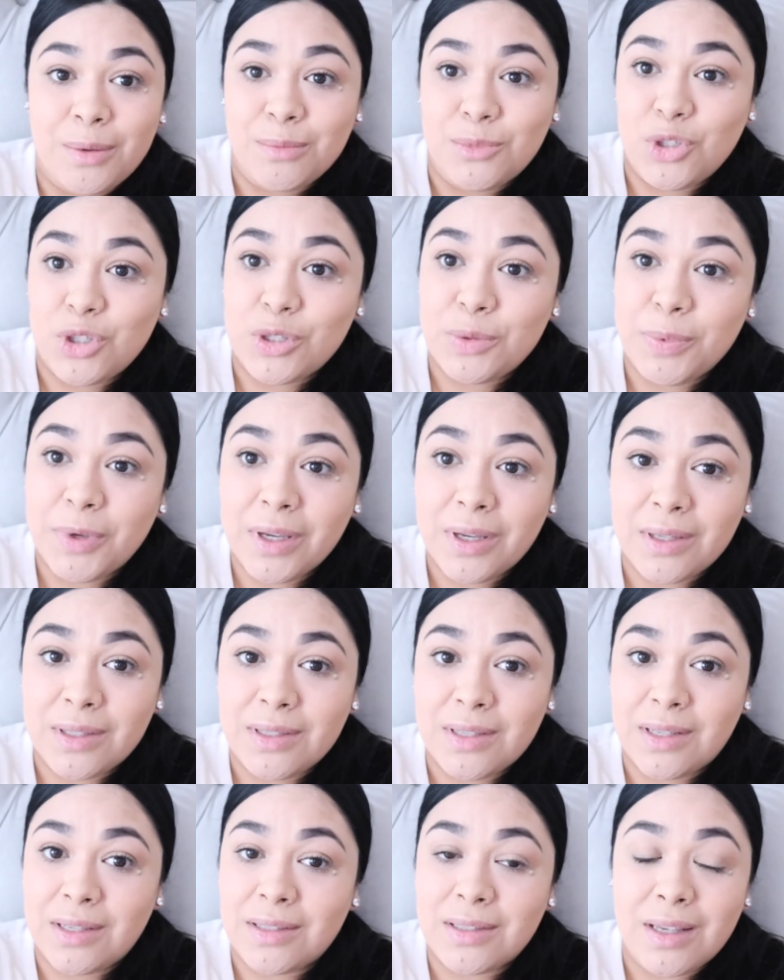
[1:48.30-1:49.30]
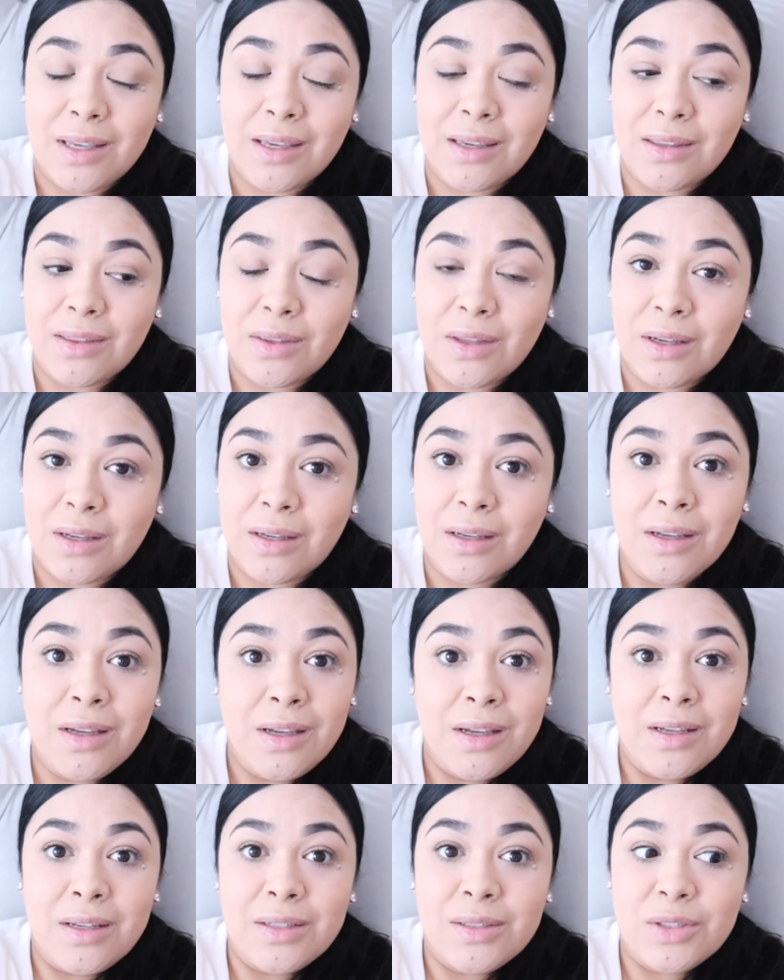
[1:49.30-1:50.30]
just because he's like in the
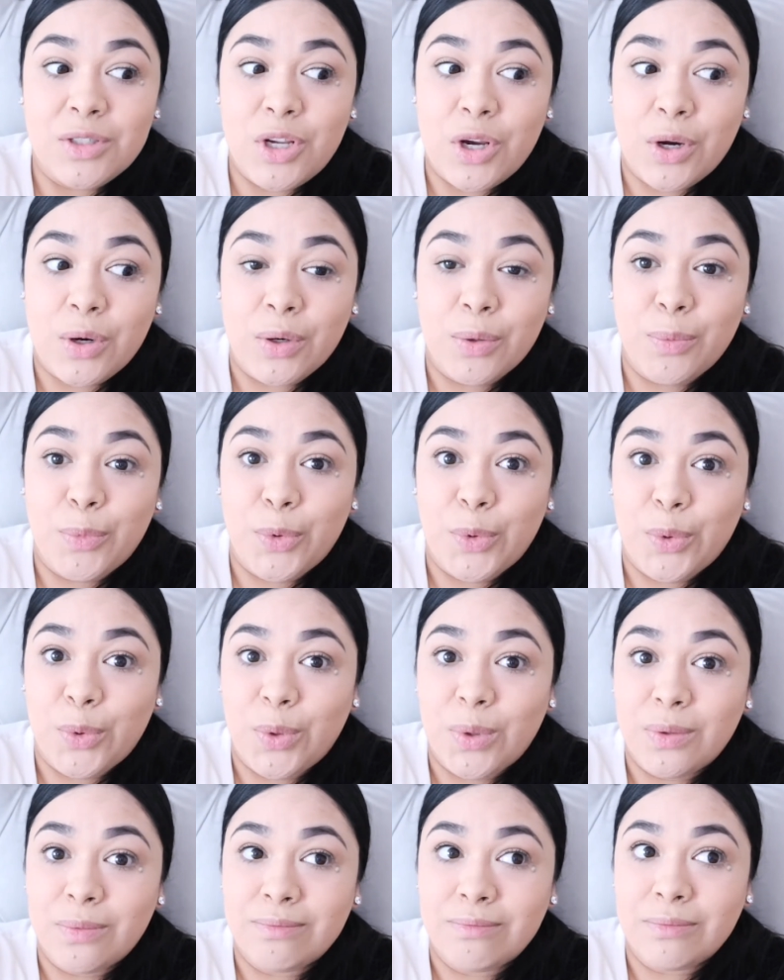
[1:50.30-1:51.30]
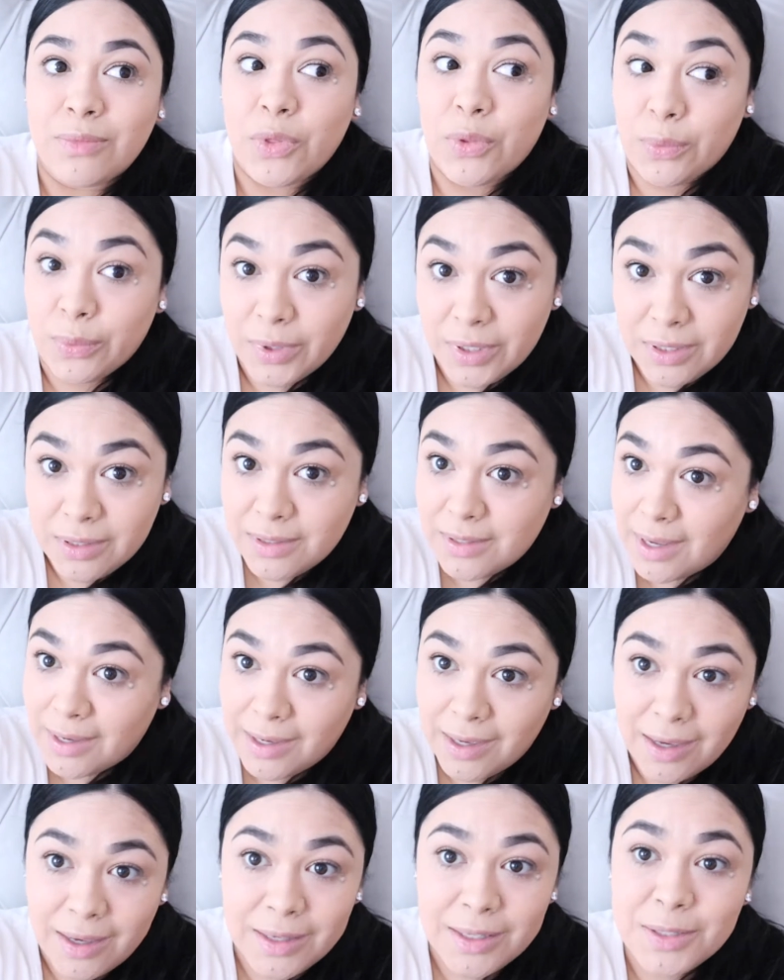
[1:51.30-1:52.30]
terrible threes, I
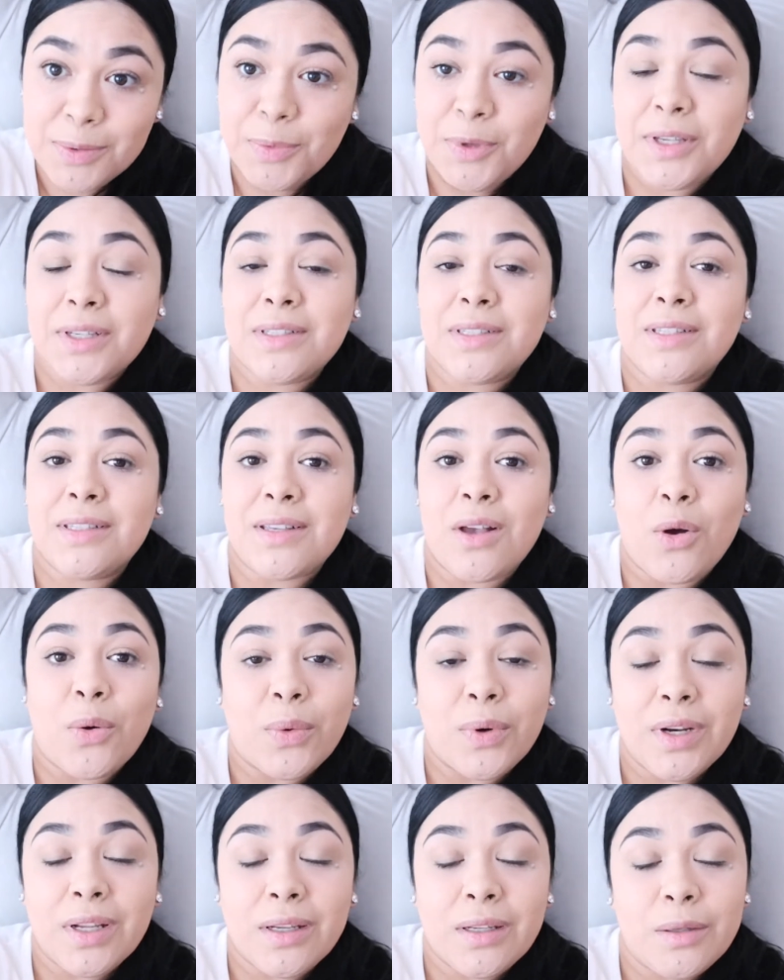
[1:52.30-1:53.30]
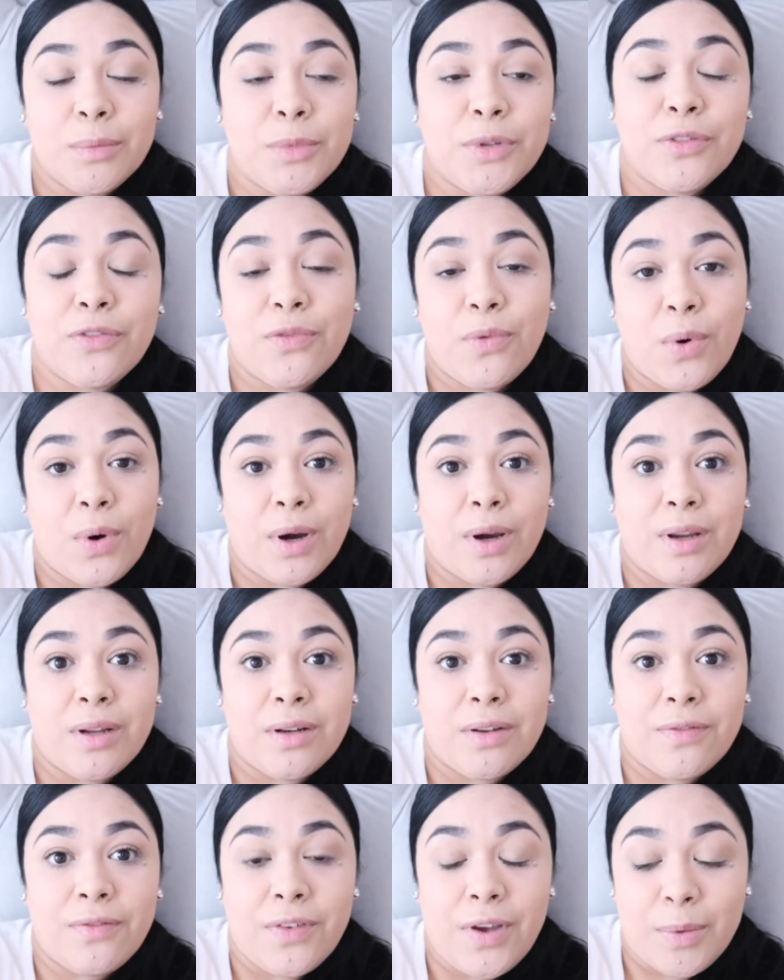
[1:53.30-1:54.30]
guess, because he's already gonna be 4 in
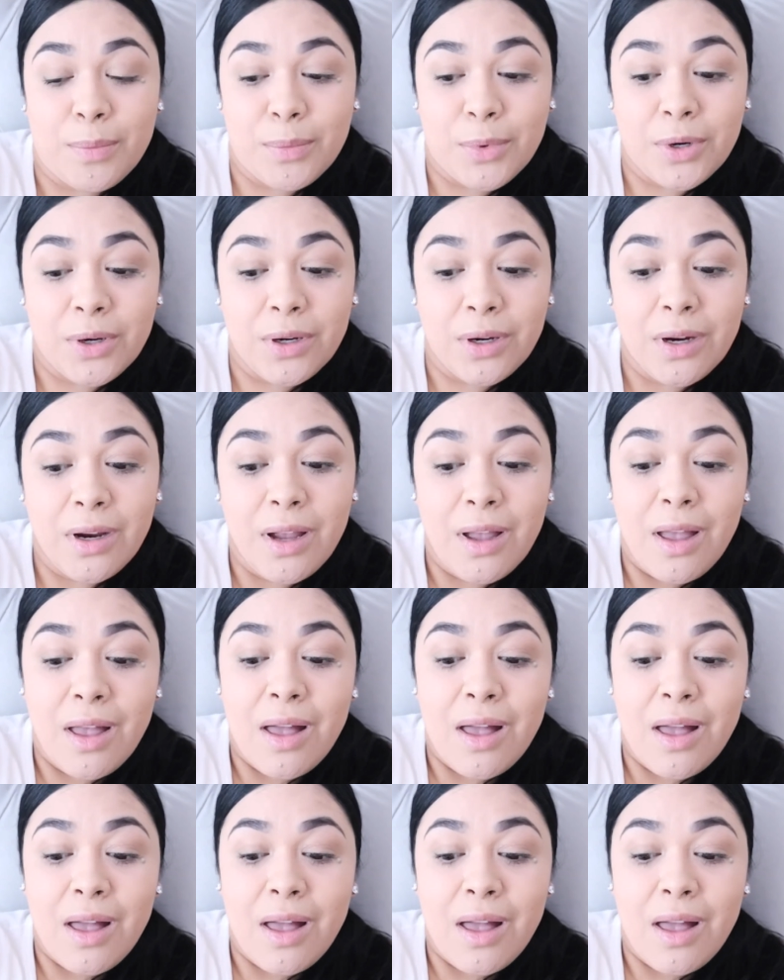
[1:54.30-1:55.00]
November.